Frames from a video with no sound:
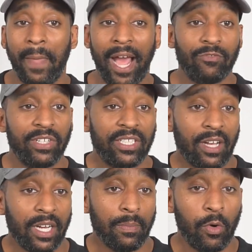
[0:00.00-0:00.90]
And
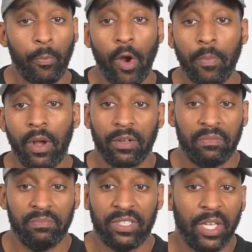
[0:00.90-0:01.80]
re-signing Paul
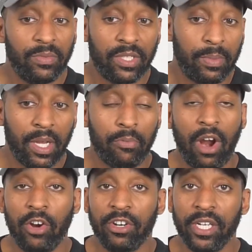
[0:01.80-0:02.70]
Pogba seems to be a
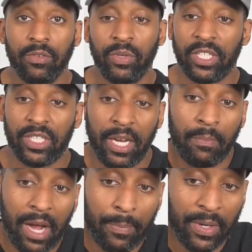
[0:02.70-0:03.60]
priority, which in
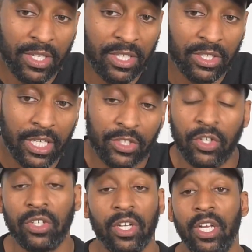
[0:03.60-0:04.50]
my opinion is
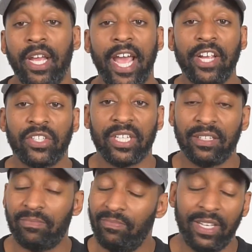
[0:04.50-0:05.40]
good. Ayers
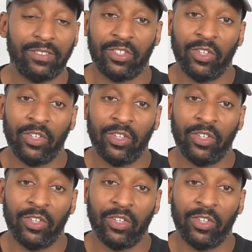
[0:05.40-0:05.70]
said it's